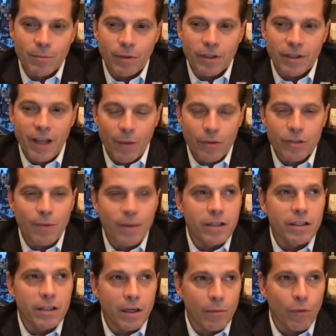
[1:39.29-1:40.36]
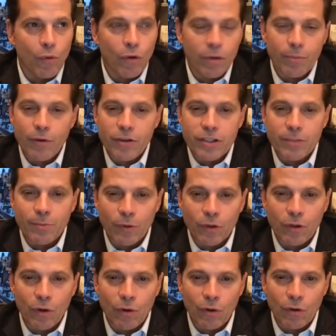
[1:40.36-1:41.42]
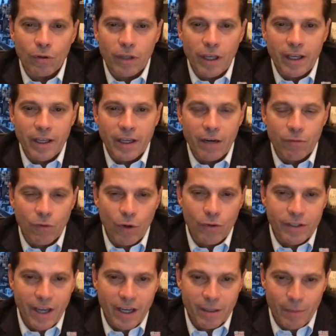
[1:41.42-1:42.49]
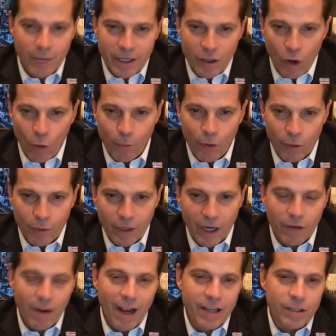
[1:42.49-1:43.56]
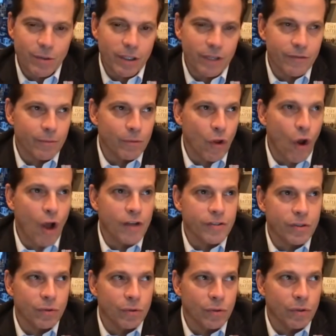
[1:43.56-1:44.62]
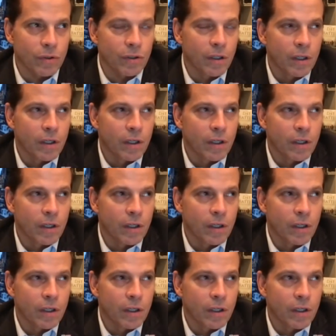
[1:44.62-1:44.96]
But that was my number one principal goal. And I wrote down on my notebook when I graduated from law school